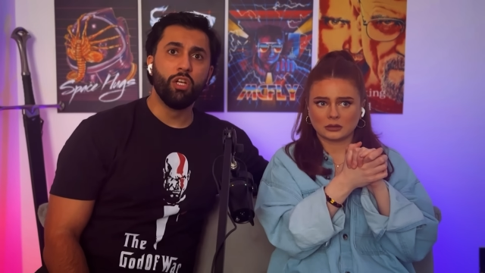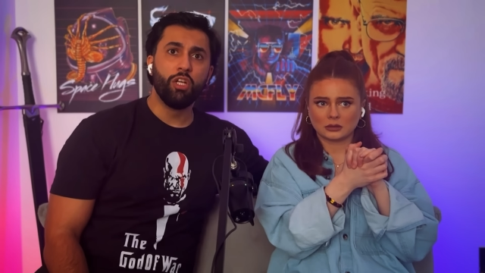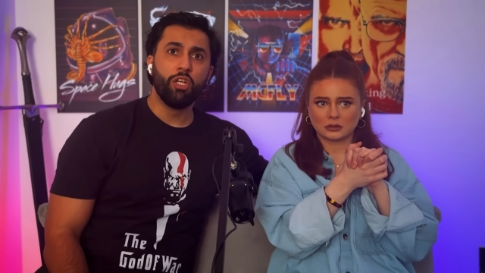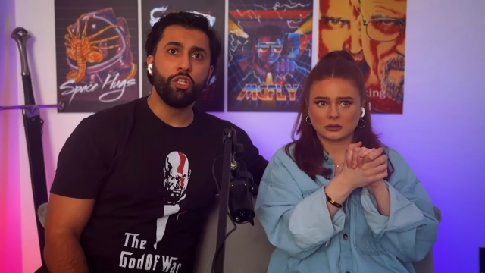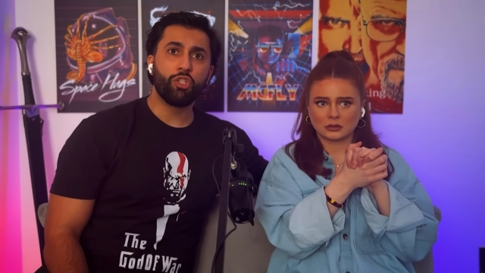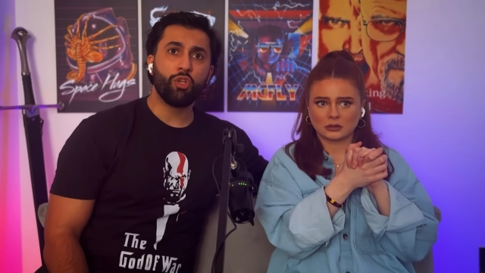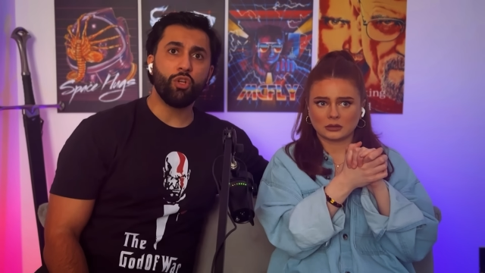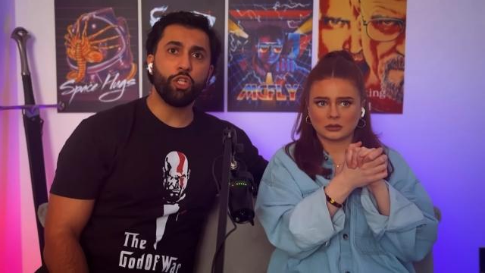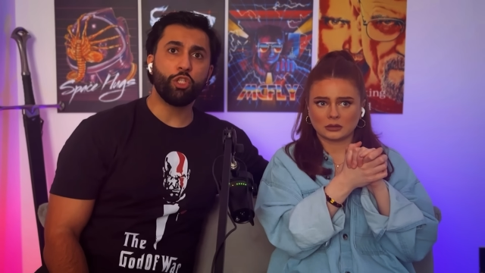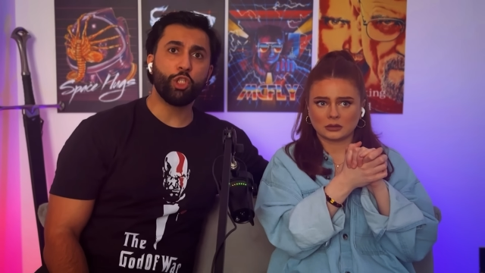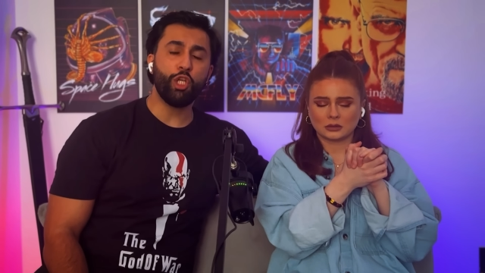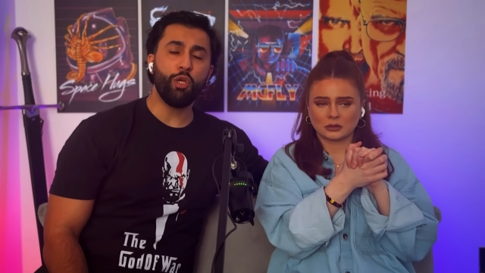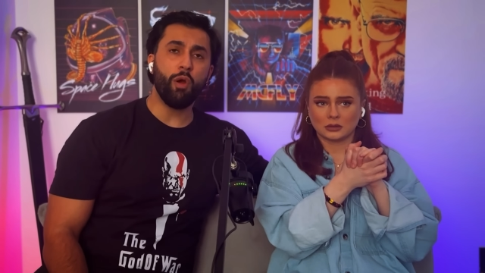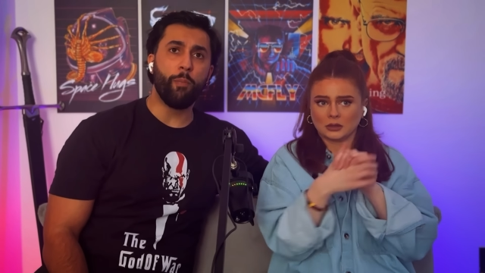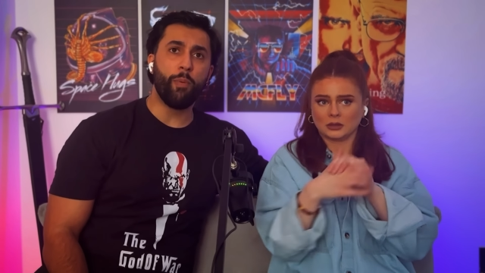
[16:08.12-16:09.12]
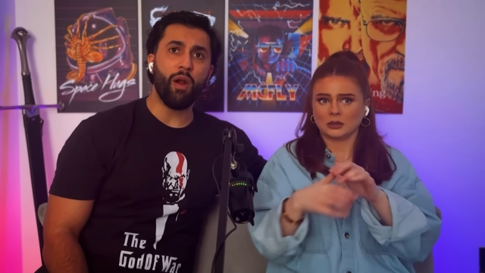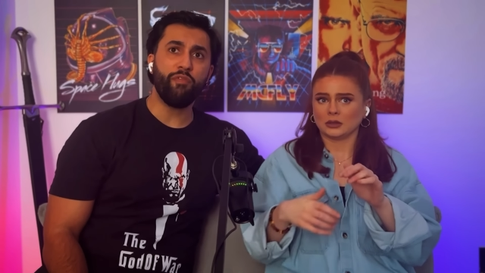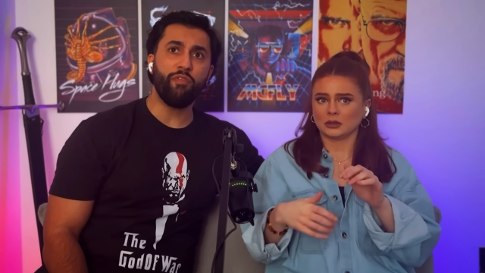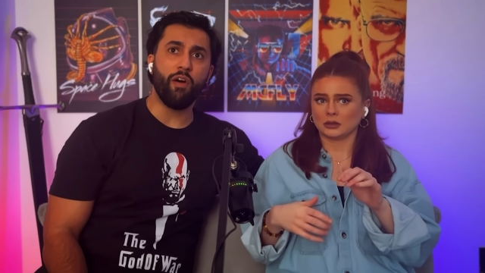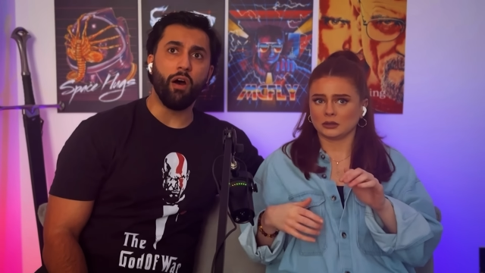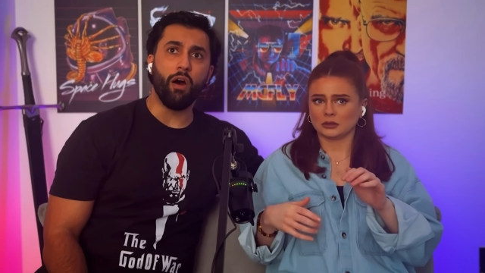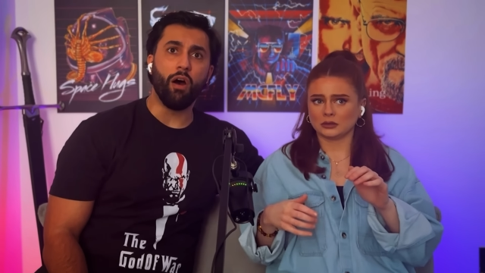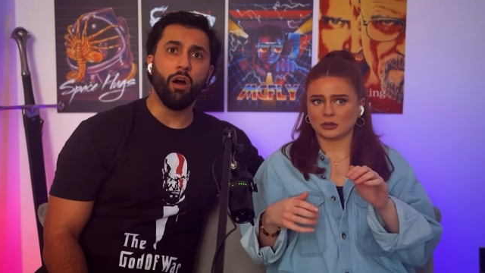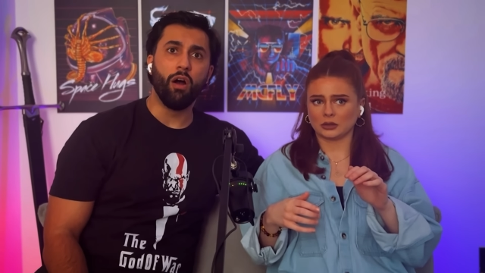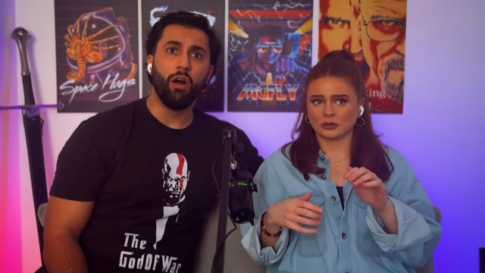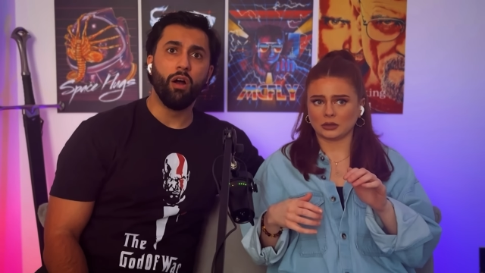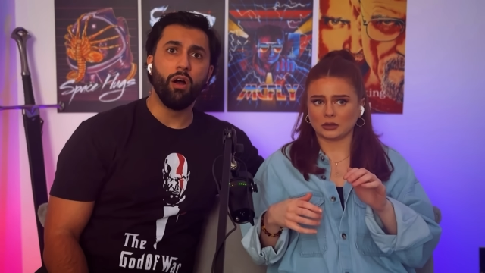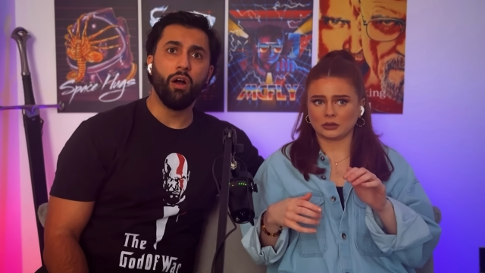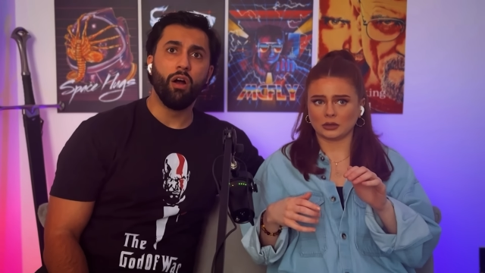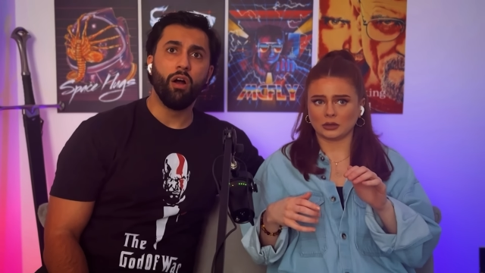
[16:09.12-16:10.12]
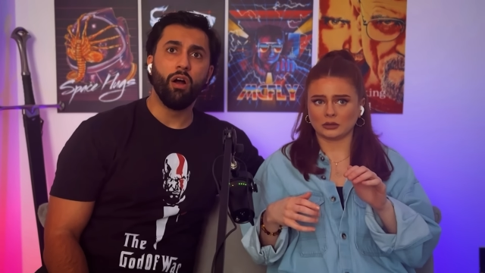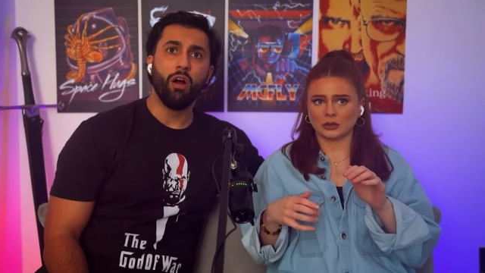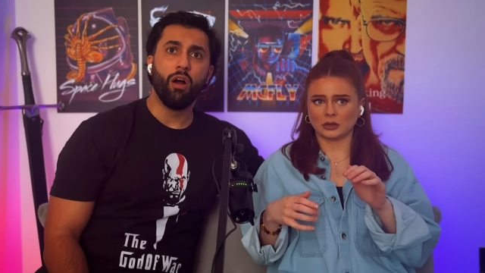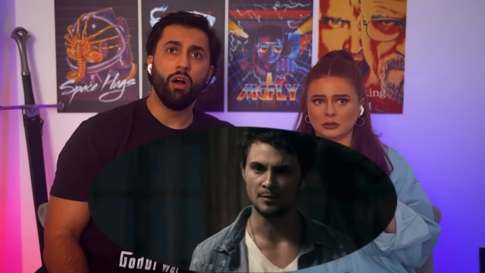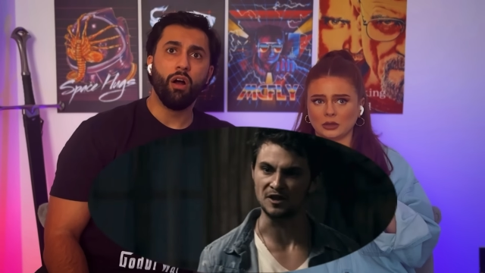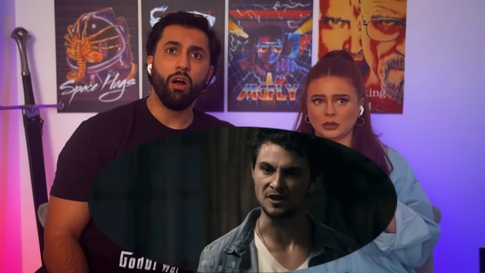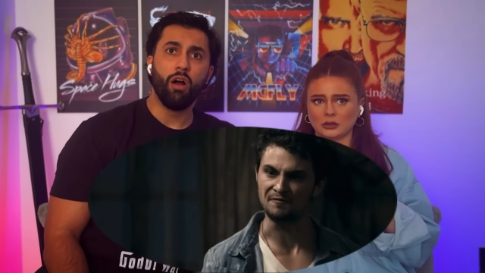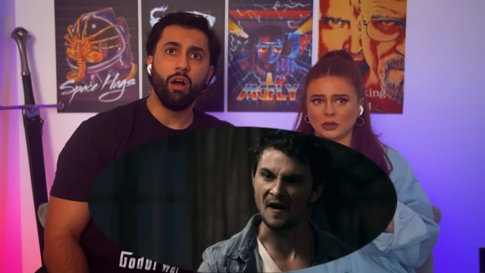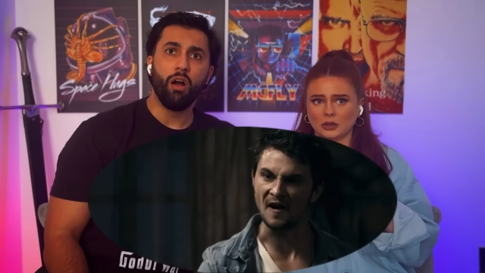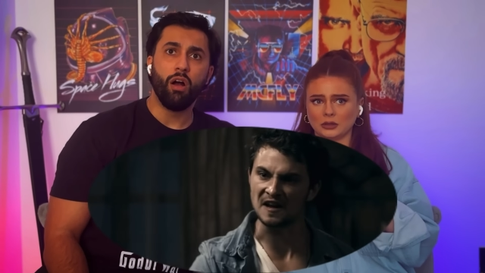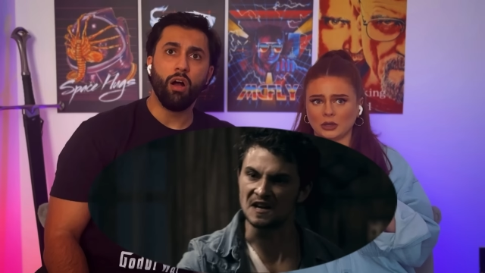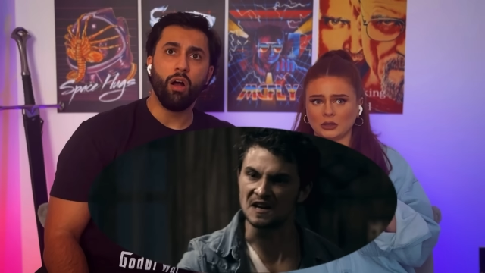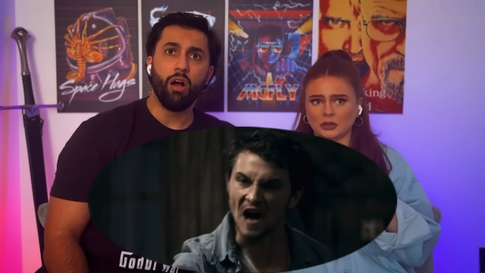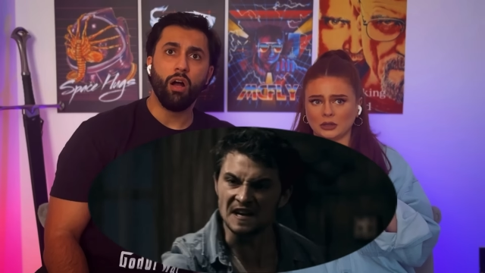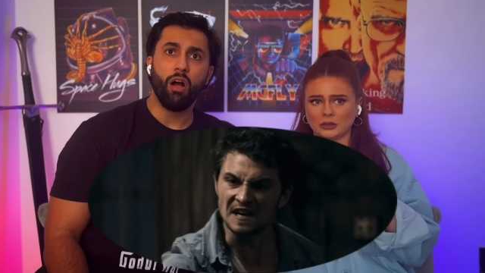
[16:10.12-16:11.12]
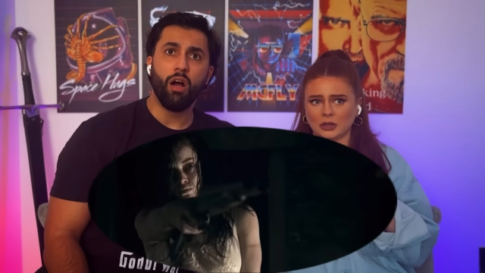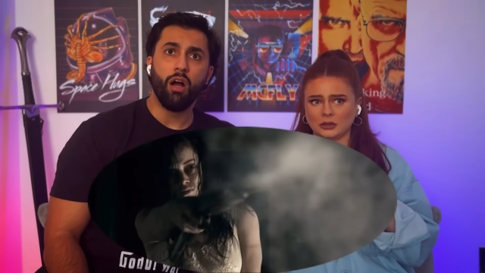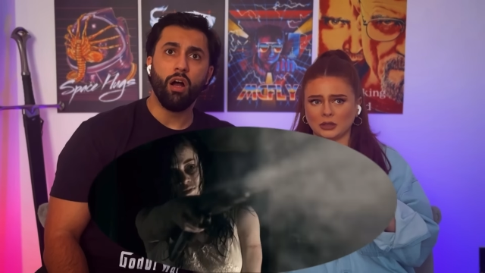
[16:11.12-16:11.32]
Speaker 1: She's gonna shoot her brother.
Speaker 2: No, no, no, no, no, no, no, no, no.